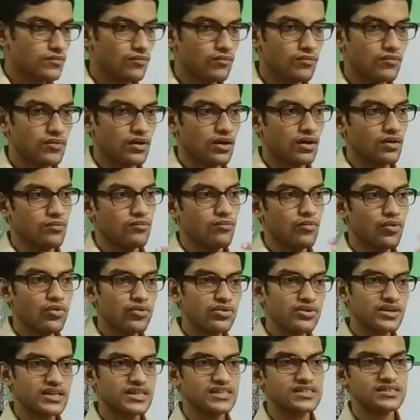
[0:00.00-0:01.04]
a more
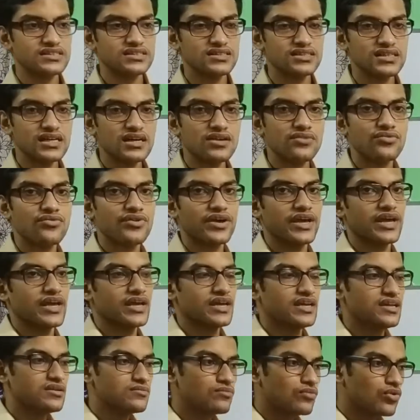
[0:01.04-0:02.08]
easier way,
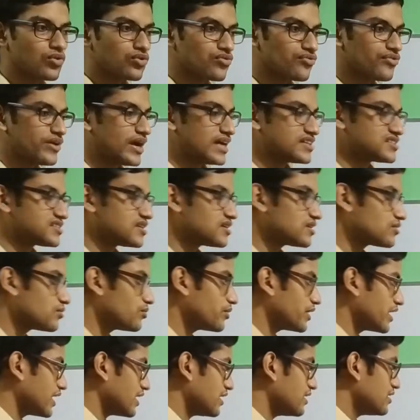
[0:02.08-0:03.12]
in more fashioned
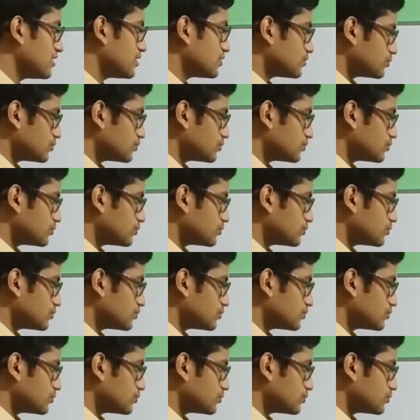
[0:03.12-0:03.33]
way,